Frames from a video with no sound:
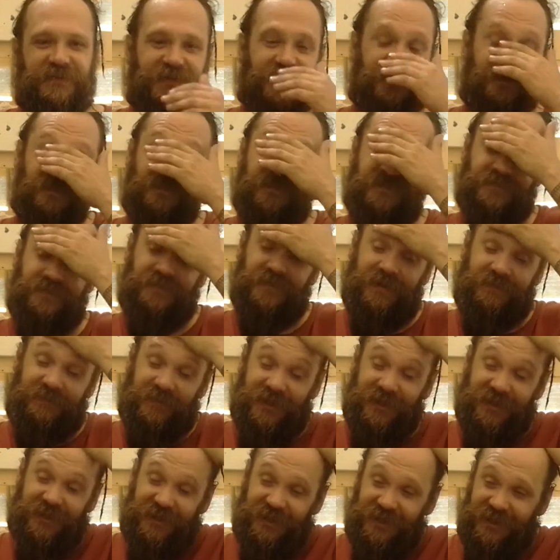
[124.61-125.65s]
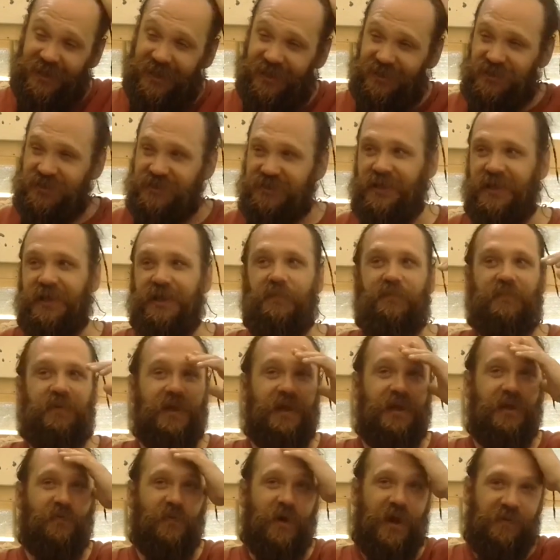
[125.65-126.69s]
So maybe I need to get just like a
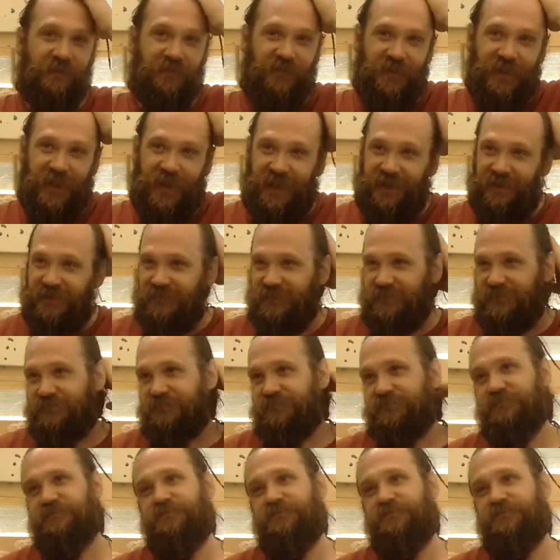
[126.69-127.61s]
plain white plate,